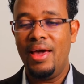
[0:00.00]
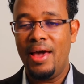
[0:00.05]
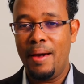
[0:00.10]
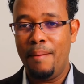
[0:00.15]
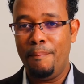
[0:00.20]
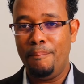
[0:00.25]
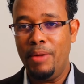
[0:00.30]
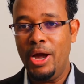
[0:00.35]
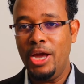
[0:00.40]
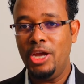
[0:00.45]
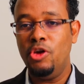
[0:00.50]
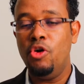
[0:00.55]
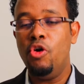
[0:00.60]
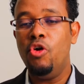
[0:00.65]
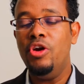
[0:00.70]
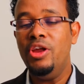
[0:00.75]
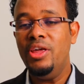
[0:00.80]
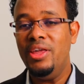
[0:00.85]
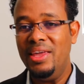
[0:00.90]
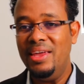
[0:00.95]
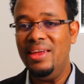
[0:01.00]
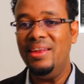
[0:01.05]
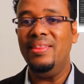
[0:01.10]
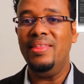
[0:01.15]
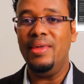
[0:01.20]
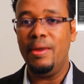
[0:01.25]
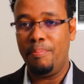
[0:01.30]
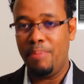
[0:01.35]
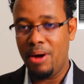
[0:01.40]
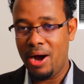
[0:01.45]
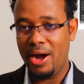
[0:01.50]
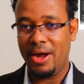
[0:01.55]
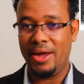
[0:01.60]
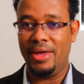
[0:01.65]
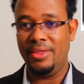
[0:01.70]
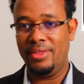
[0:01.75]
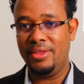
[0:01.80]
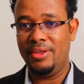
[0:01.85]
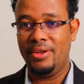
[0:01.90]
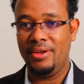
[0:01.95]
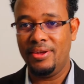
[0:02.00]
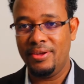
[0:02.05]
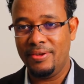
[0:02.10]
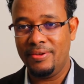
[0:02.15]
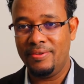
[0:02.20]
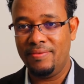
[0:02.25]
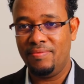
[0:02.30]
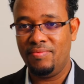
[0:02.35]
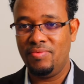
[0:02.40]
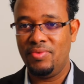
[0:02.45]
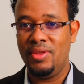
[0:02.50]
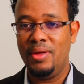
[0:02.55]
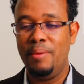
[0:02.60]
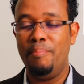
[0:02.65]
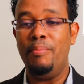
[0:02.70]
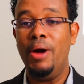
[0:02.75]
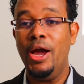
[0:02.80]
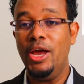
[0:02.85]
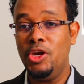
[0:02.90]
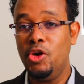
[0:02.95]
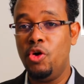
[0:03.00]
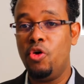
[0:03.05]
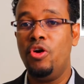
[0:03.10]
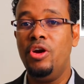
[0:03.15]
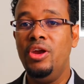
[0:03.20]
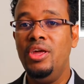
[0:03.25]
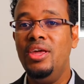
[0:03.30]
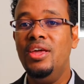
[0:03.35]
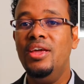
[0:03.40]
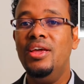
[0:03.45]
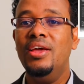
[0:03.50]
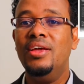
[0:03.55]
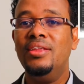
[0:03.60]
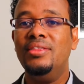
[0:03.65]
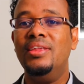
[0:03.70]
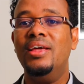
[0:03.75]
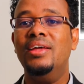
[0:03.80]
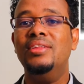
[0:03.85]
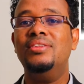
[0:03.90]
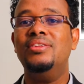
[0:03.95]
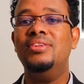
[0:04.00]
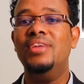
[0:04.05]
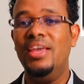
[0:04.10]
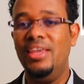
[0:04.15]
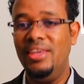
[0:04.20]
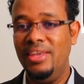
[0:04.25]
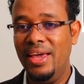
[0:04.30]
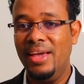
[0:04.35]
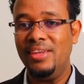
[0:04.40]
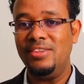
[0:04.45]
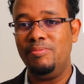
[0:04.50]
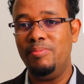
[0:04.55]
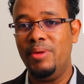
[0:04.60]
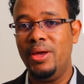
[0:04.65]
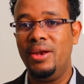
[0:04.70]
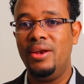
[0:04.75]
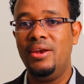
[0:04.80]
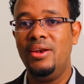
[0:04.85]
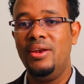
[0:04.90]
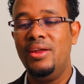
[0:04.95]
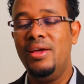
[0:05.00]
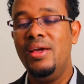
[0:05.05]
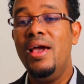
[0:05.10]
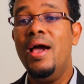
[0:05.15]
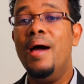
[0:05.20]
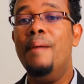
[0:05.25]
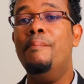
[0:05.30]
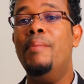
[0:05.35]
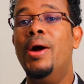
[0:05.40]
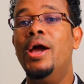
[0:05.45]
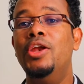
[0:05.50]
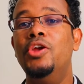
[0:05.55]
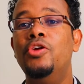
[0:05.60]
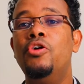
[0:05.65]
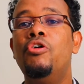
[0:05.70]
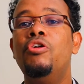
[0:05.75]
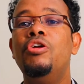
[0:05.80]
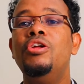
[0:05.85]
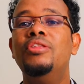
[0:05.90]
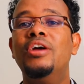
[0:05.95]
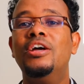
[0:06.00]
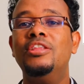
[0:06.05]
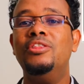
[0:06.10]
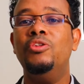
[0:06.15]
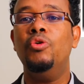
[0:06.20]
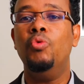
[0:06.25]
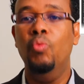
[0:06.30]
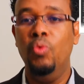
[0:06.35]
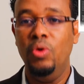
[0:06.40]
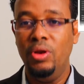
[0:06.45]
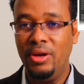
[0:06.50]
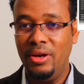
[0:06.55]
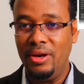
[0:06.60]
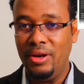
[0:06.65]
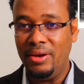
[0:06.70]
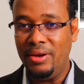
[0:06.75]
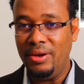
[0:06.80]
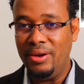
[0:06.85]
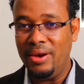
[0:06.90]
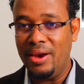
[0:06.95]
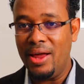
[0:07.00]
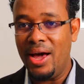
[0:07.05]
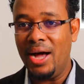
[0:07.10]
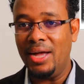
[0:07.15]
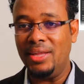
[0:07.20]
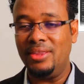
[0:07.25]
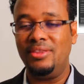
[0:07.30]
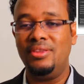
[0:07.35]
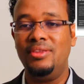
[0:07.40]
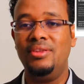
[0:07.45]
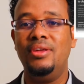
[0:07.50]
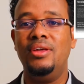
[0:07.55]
A minority in their pocket. Minority that's a yes man. Minority that will not